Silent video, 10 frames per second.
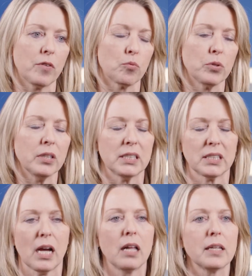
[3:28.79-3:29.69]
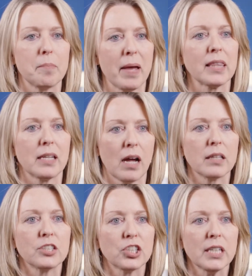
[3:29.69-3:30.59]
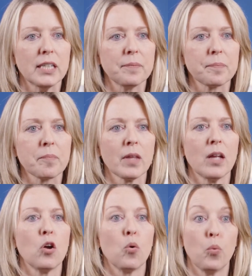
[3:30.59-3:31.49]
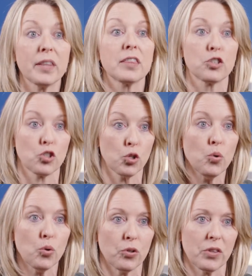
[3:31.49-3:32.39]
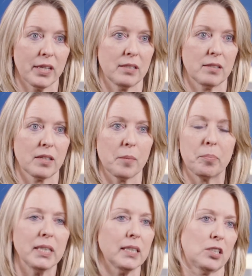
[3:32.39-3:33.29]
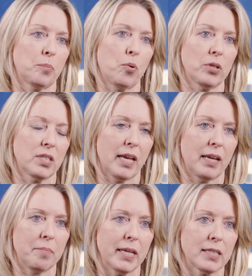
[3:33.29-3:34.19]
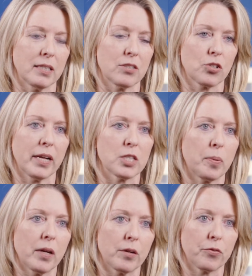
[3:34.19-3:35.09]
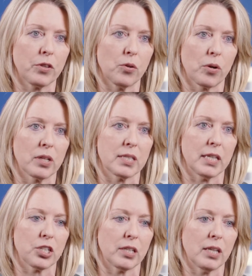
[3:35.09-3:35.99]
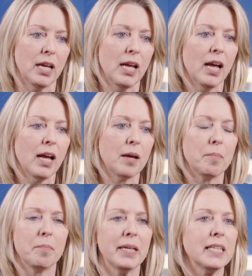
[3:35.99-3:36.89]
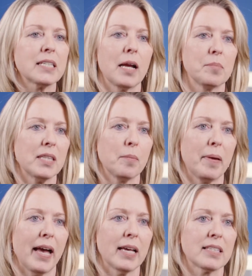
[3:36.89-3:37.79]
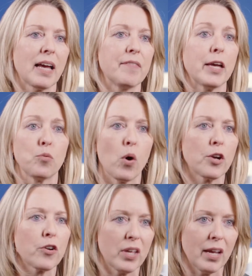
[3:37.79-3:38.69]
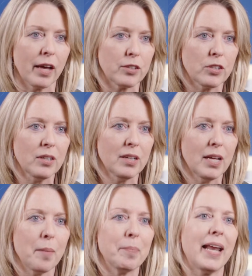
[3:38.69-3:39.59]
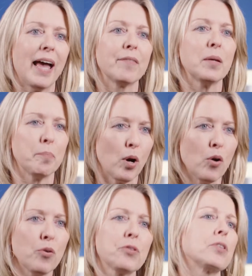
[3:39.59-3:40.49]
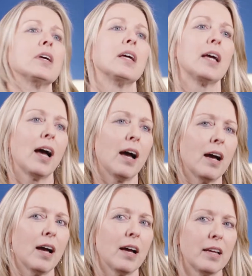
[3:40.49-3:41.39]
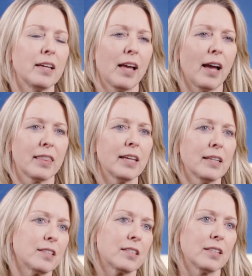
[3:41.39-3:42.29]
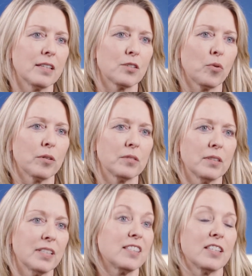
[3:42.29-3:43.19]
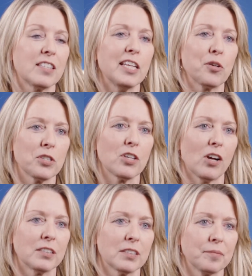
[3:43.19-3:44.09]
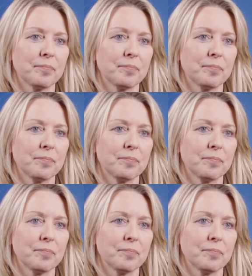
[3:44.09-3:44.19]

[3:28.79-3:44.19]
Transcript: a really solid methodology with a tool that completely supports that and makes it transparent for the organization. Many times in the past, I've had one or the other, but having both, I think is the secret sauce.